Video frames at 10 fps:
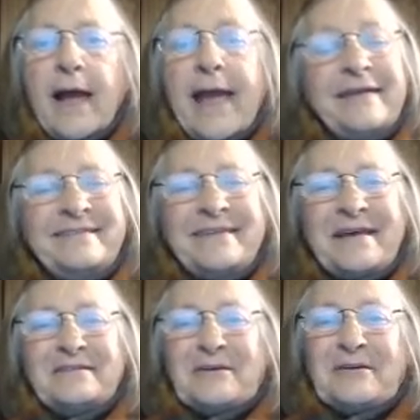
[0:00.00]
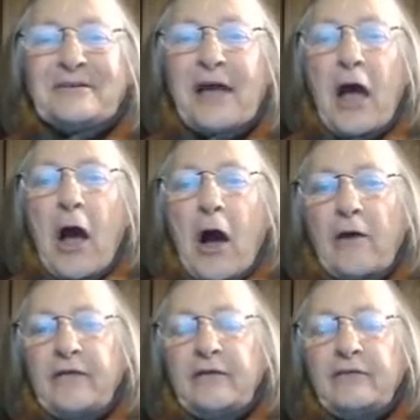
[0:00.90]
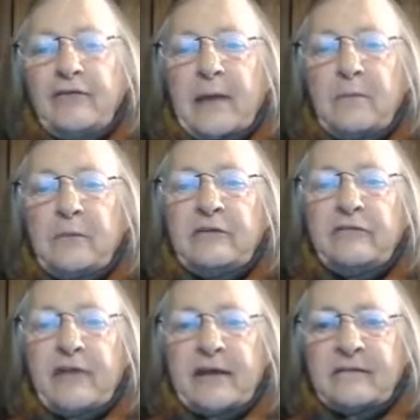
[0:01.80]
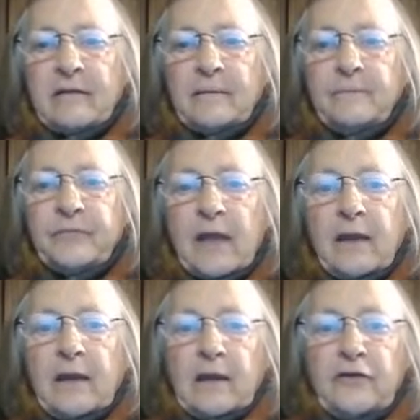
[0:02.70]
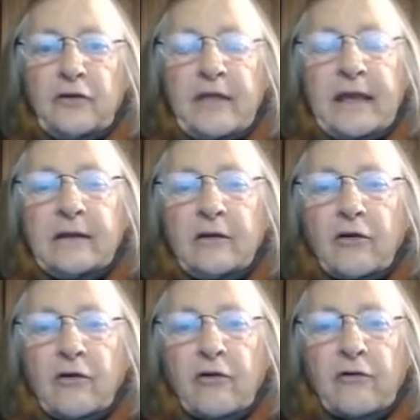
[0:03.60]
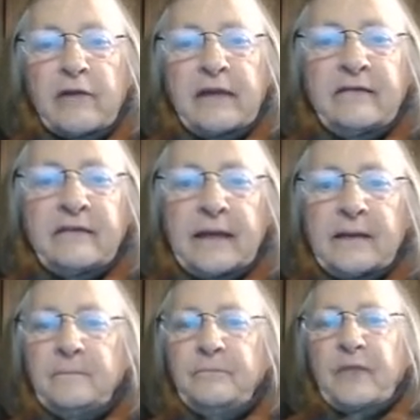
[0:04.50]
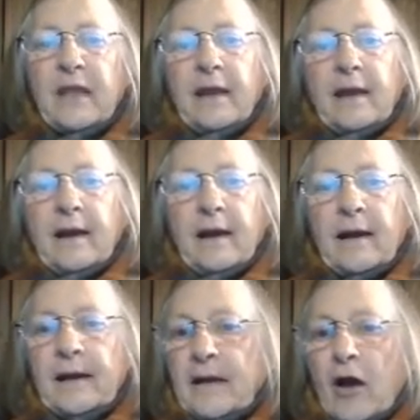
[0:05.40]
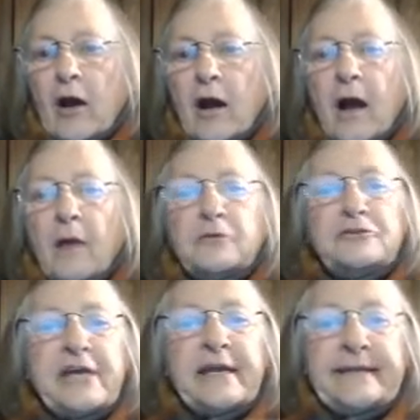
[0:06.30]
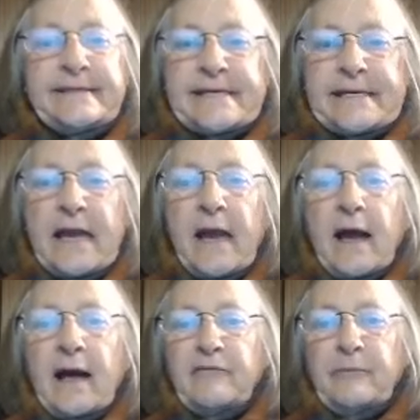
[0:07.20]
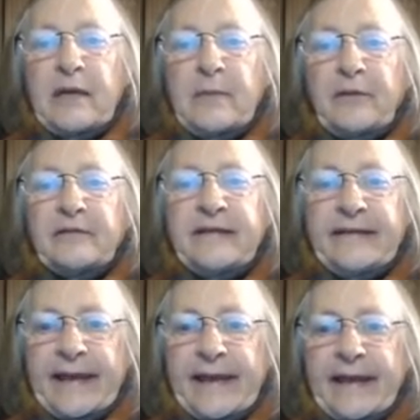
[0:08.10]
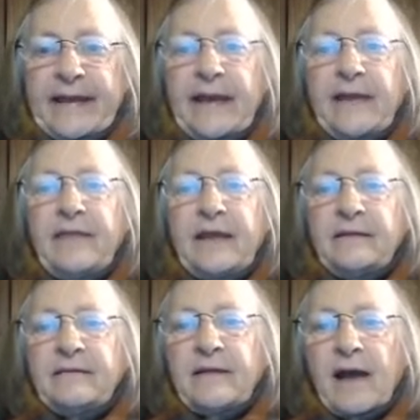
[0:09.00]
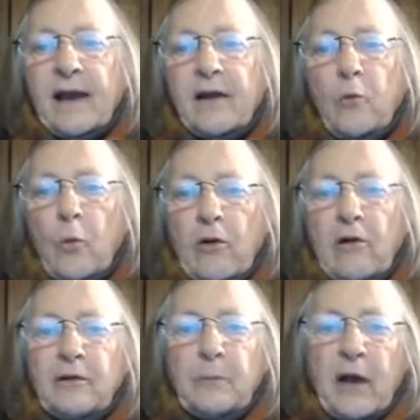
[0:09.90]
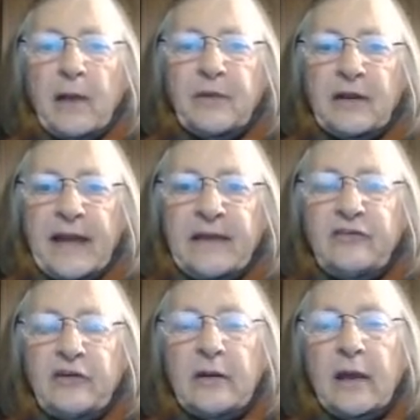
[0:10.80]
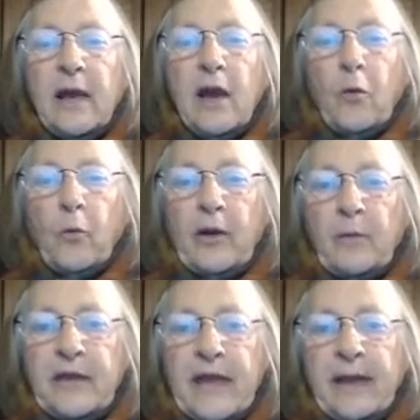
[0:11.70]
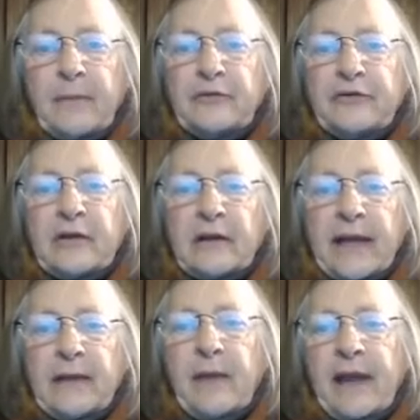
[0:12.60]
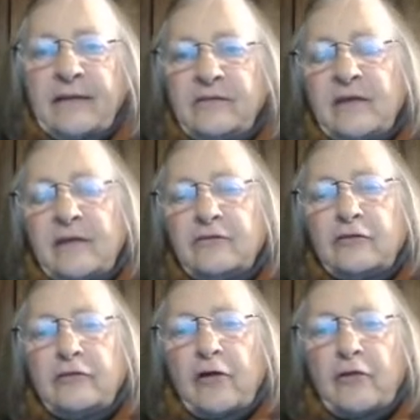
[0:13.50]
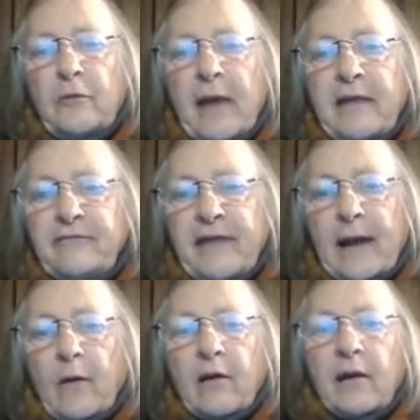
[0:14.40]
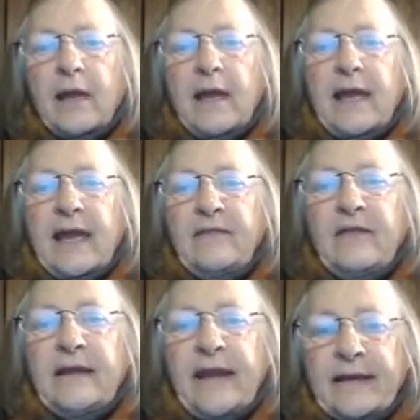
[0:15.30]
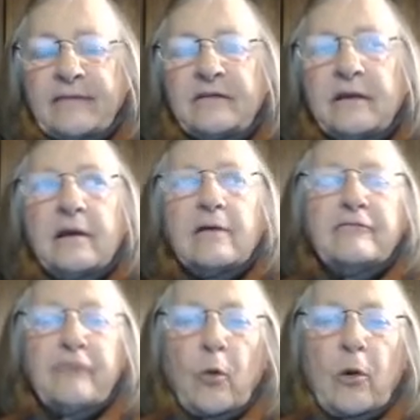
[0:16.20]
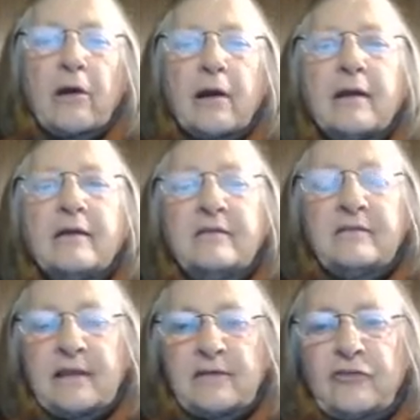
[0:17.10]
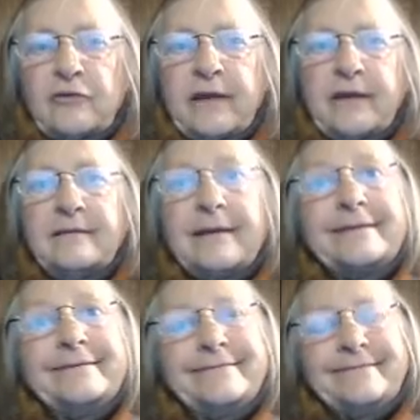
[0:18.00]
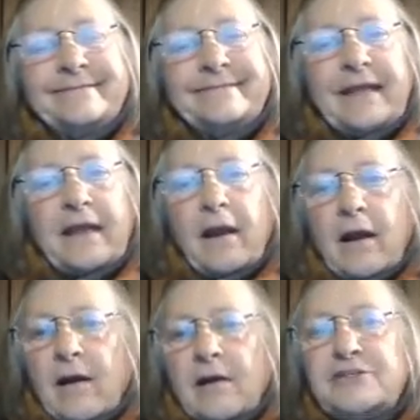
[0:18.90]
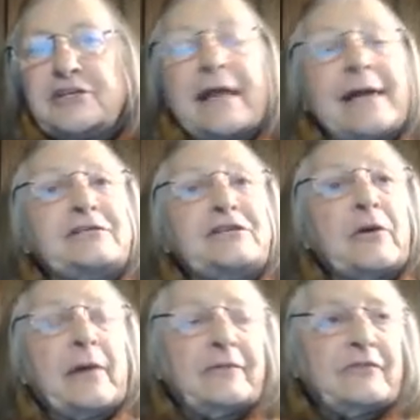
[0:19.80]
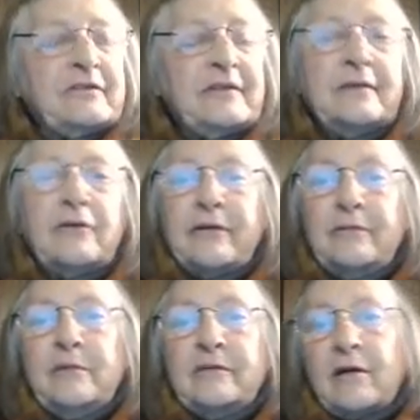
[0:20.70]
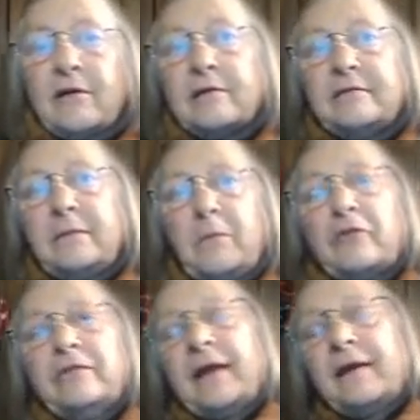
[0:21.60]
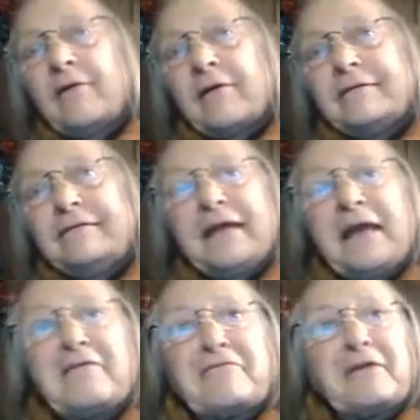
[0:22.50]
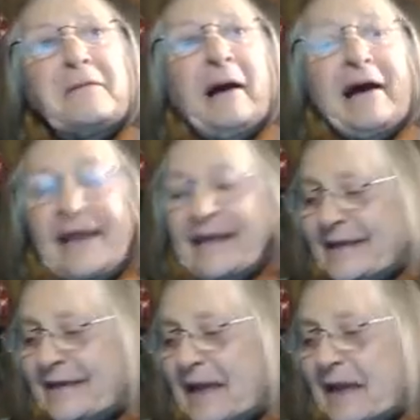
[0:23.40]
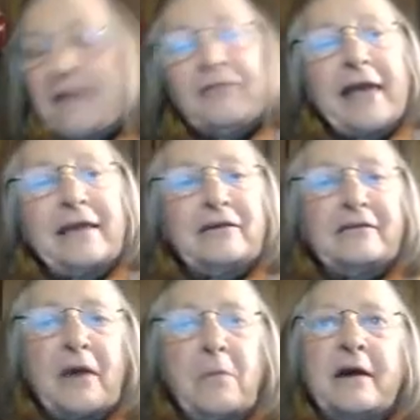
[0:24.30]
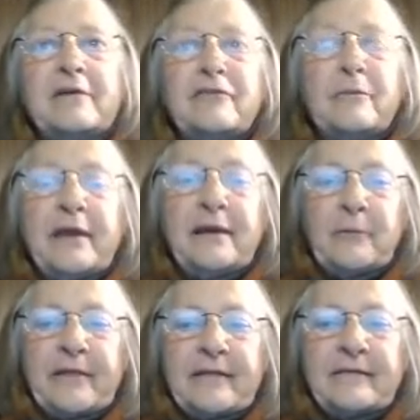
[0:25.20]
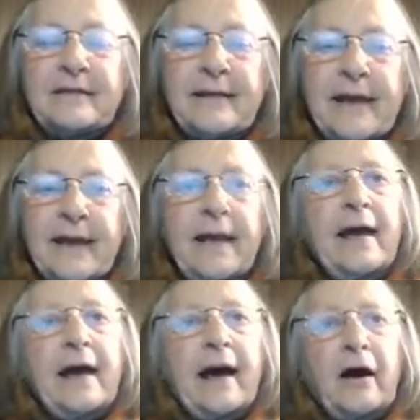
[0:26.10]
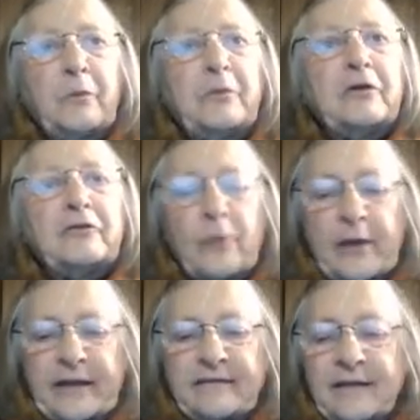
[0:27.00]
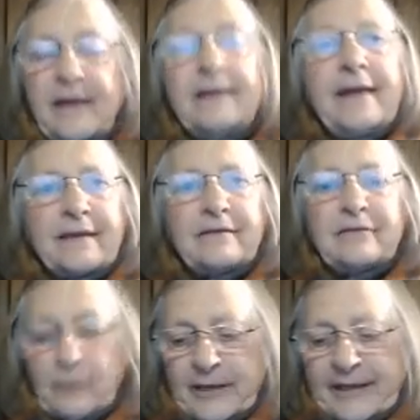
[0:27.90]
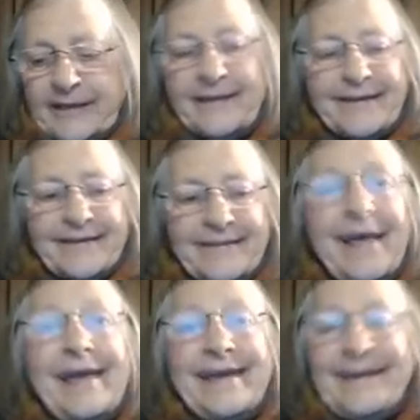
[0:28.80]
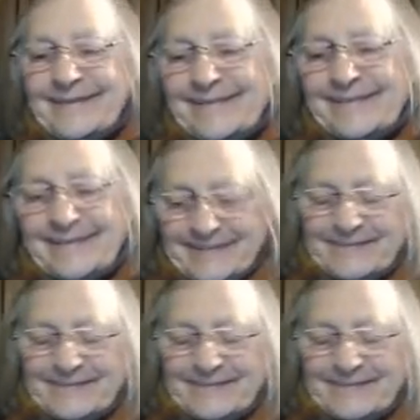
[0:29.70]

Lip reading: ancestors on this famous vessel. Due to the increasing homogeneity of people today, the entire world population will be able to claim ancestors on the Mayflower in the next 4 centuries. Aren't you glad you don't have to send Christmas cards and birthday cards to everybody? Thank you so much for being with us today. I hope you'll join us next week. Thanks.